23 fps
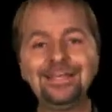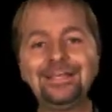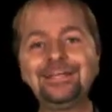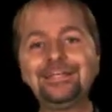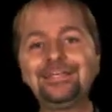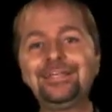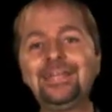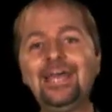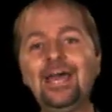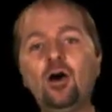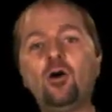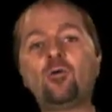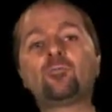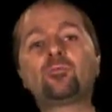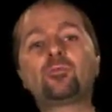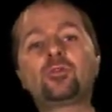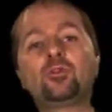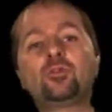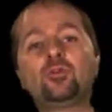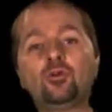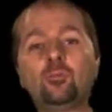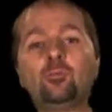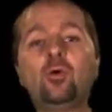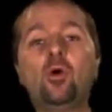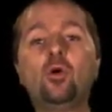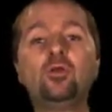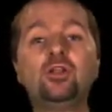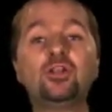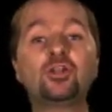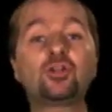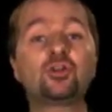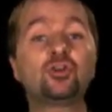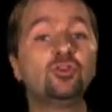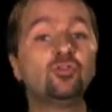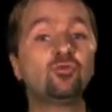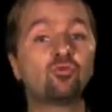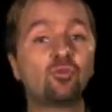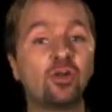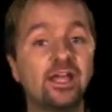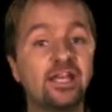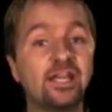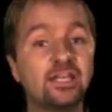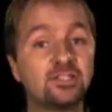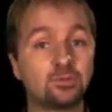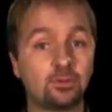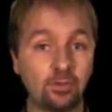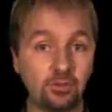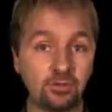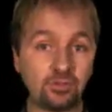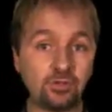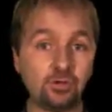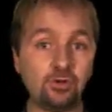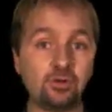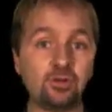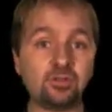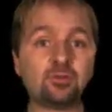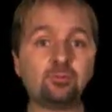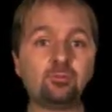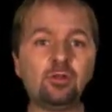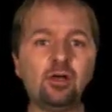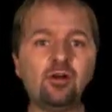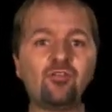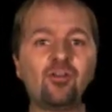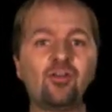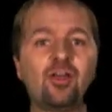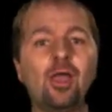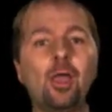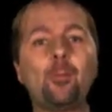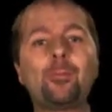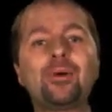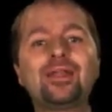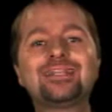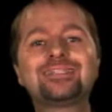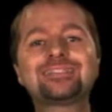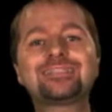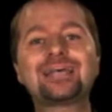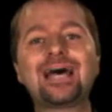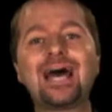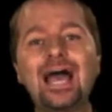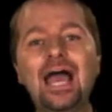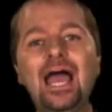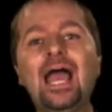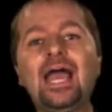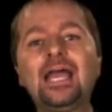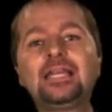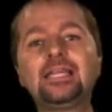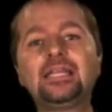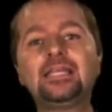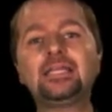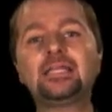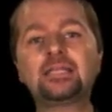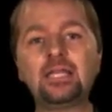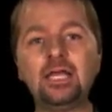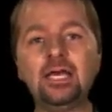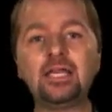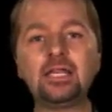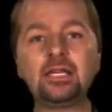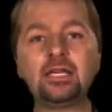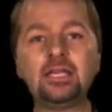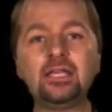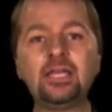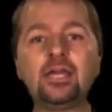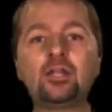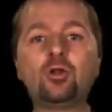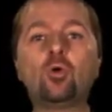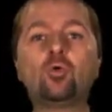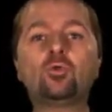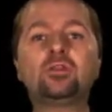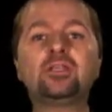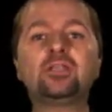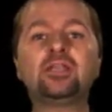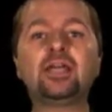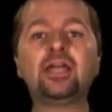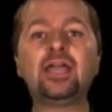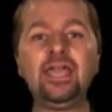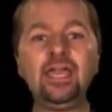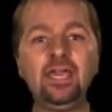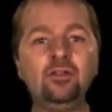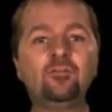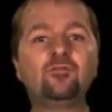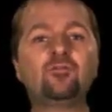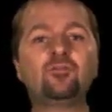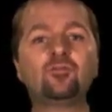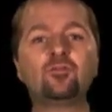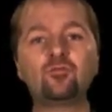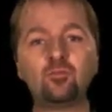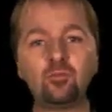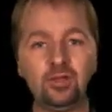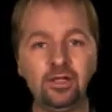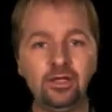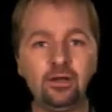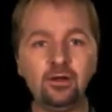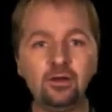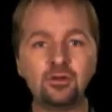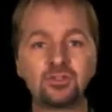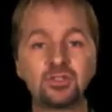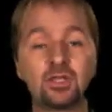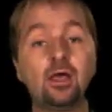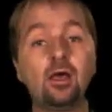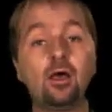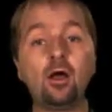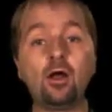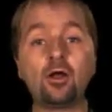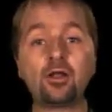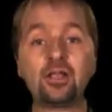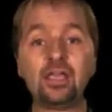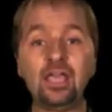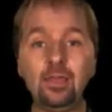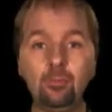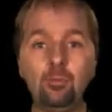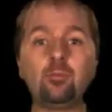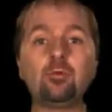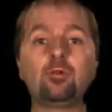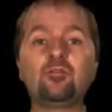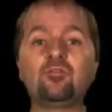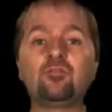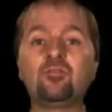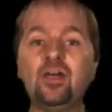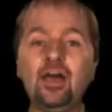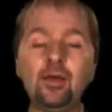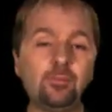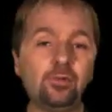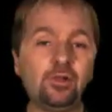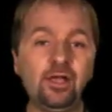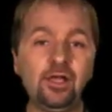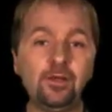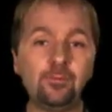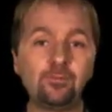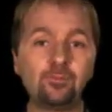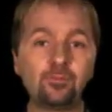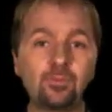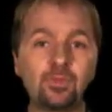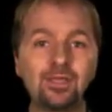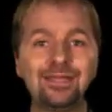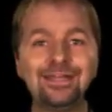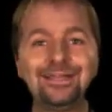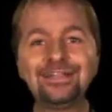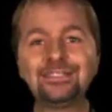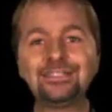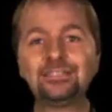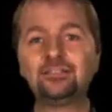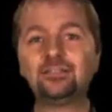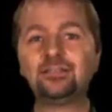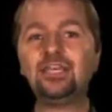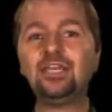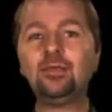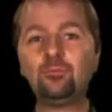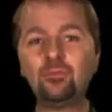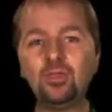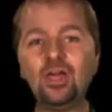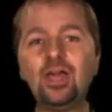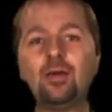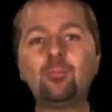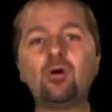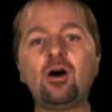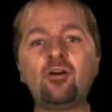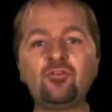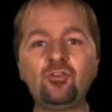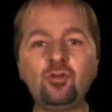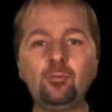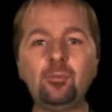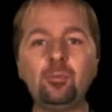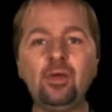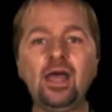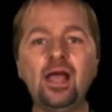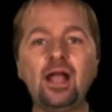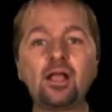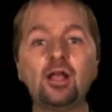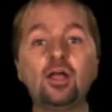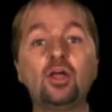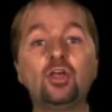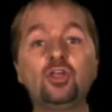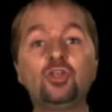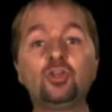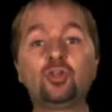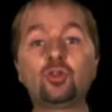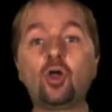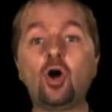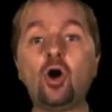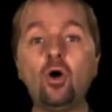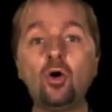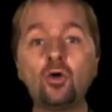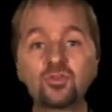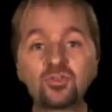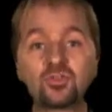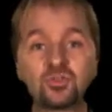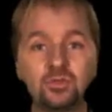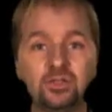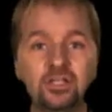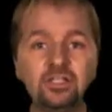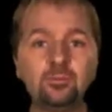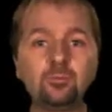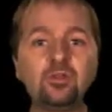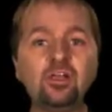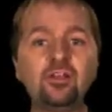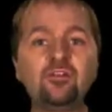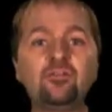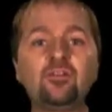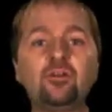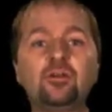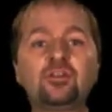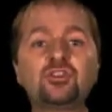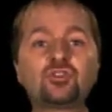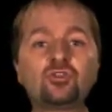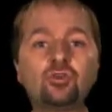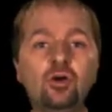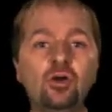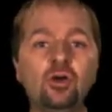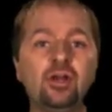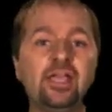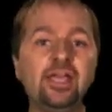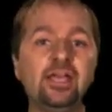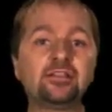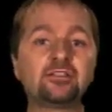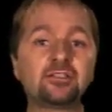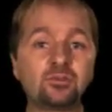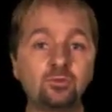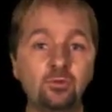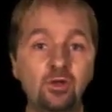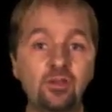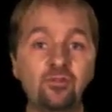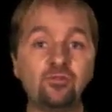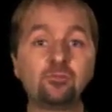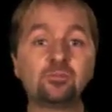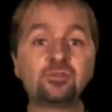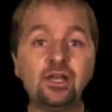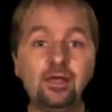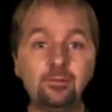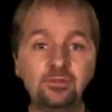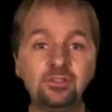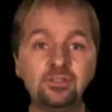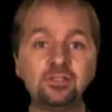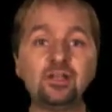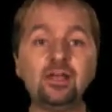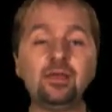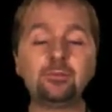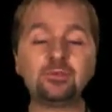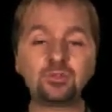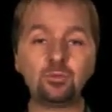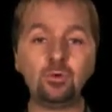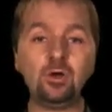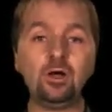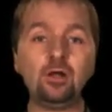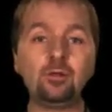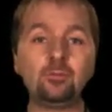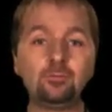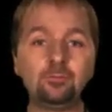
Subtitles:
Now, your opponent could raise you on the turn as a bluff, but it's highly unlikely and only a handful of players are capable of that play. To keep them off your back, you'll also need to play very strong hands this way from time to time as well.